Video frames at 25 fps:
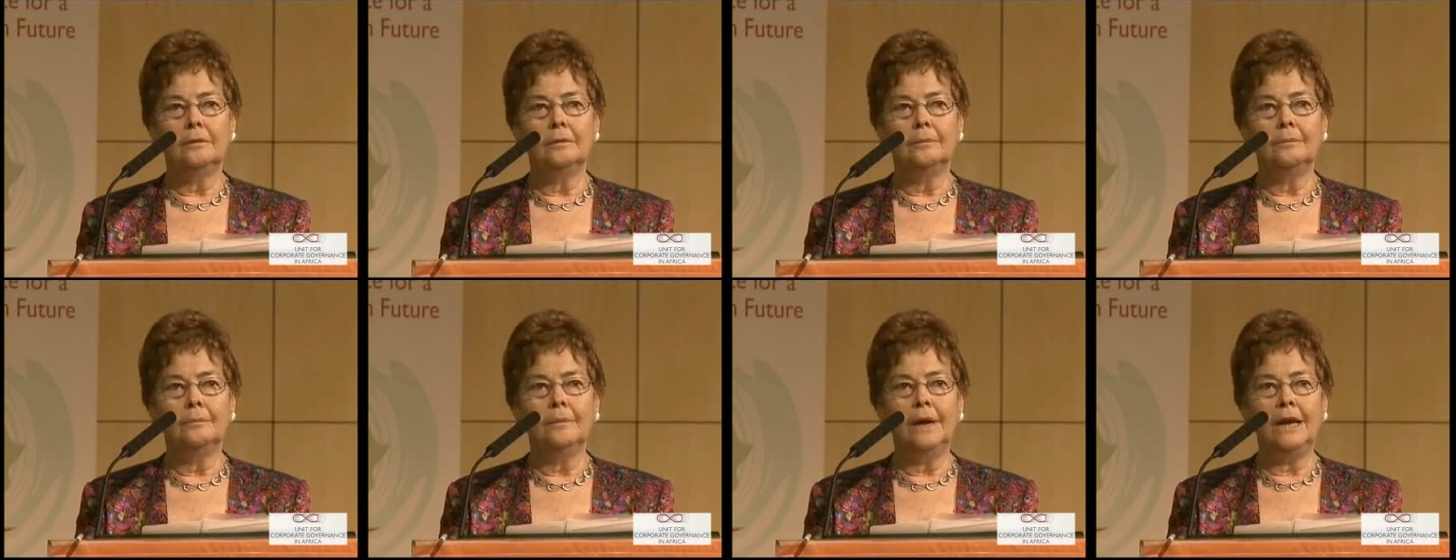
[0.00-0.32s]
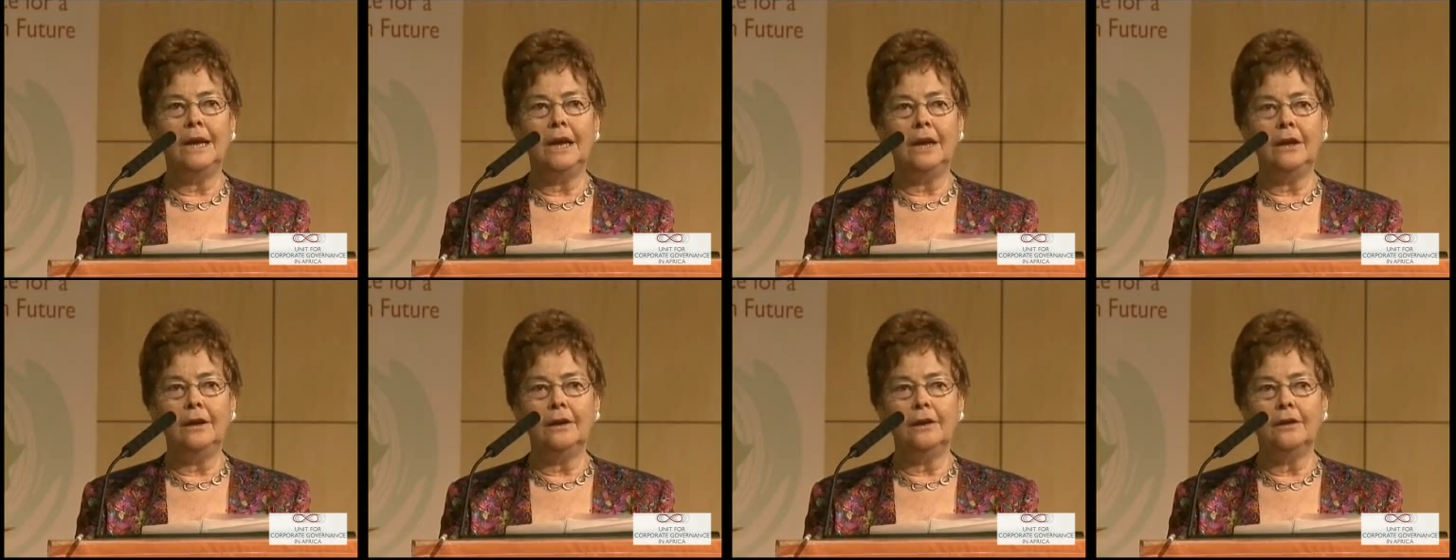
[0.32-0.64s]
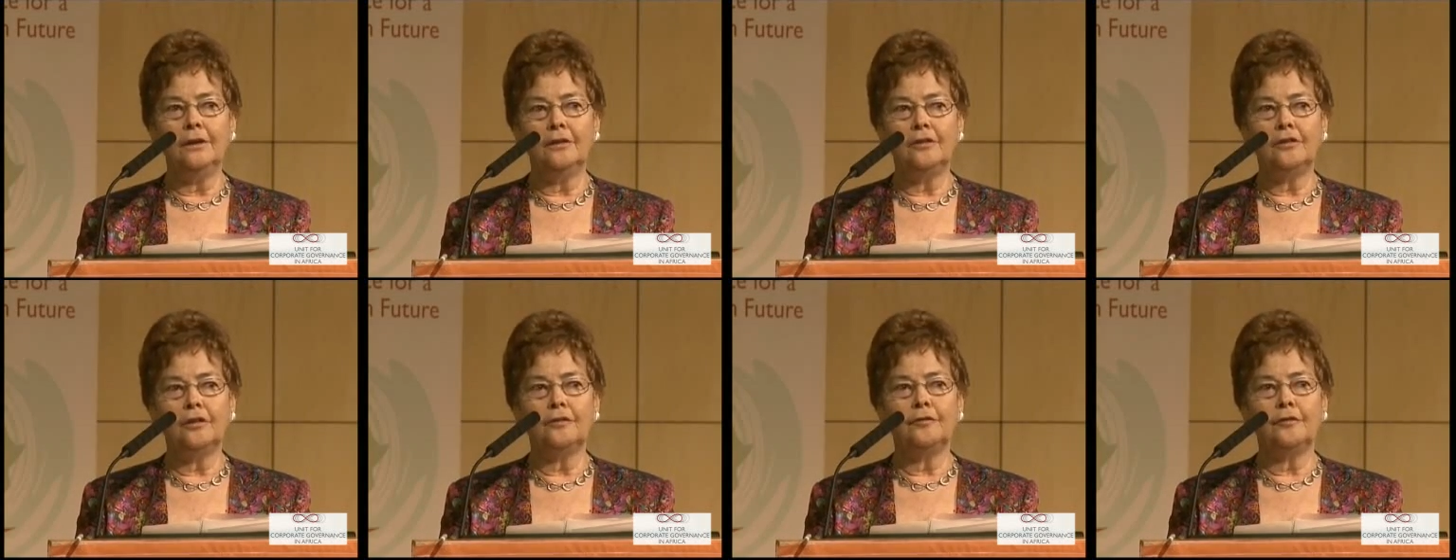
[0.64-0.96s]
many
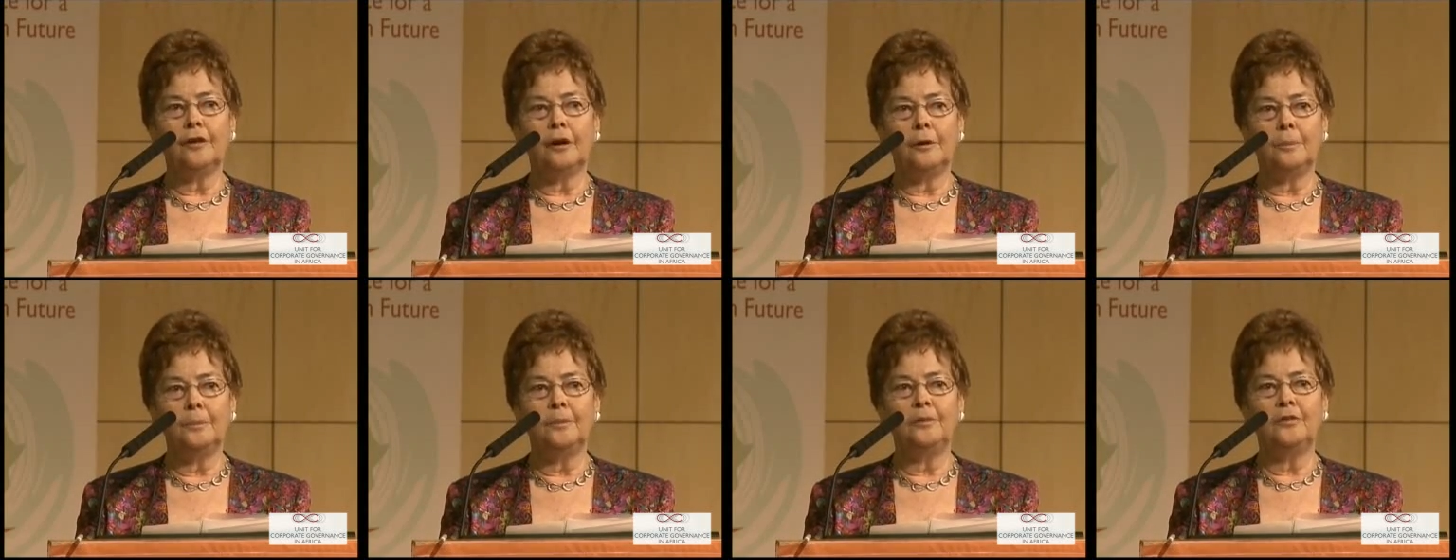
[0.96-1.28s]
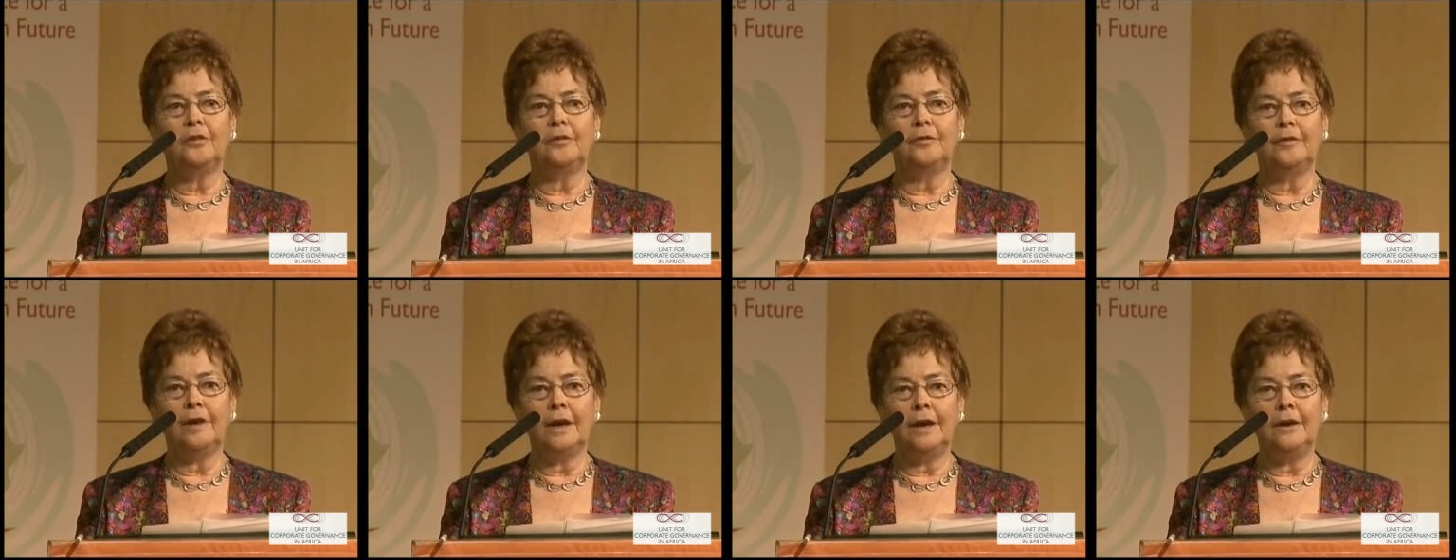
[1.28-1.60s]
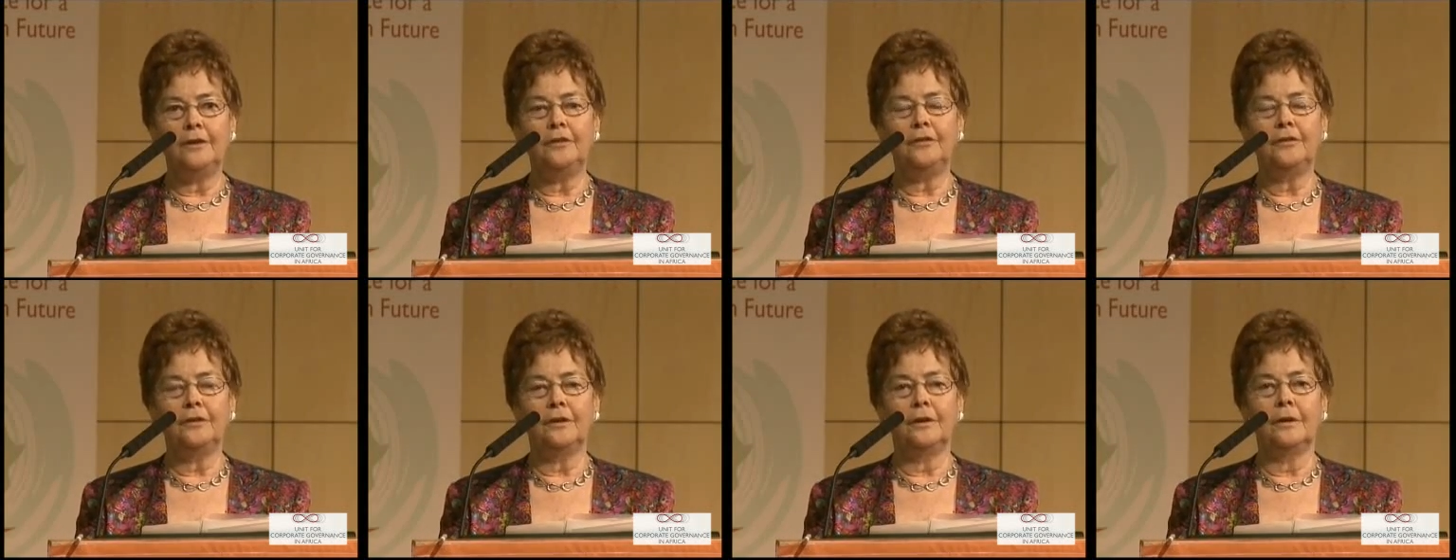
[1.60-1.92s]
years of
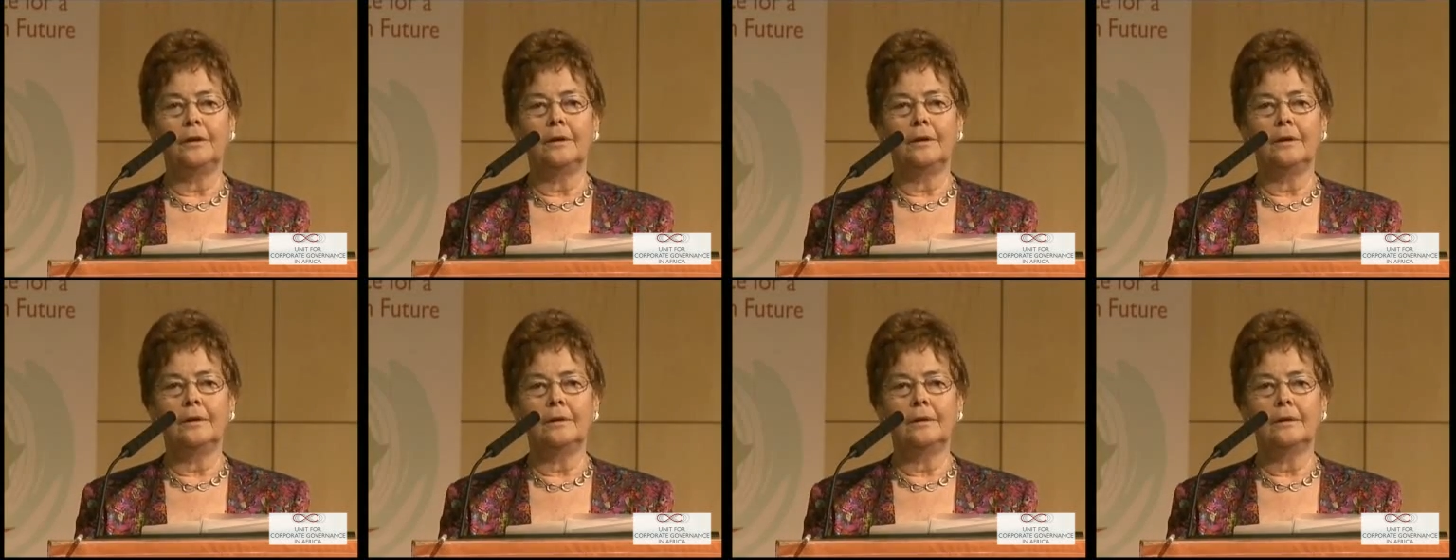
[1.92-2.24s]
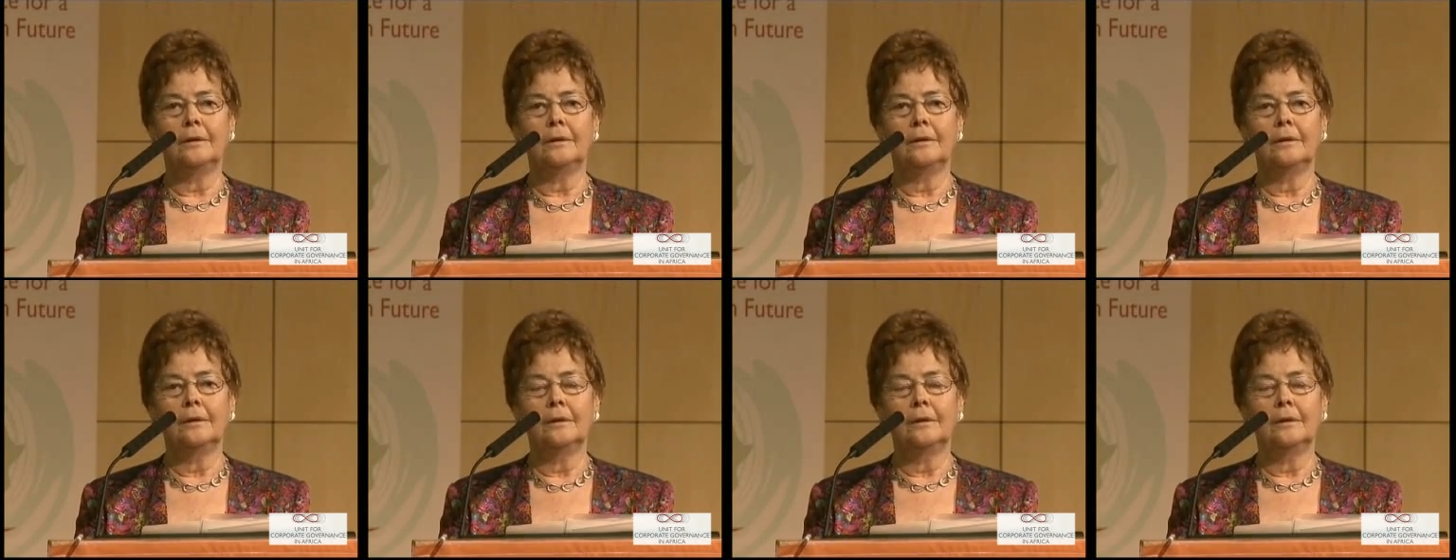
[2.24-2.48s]
observation,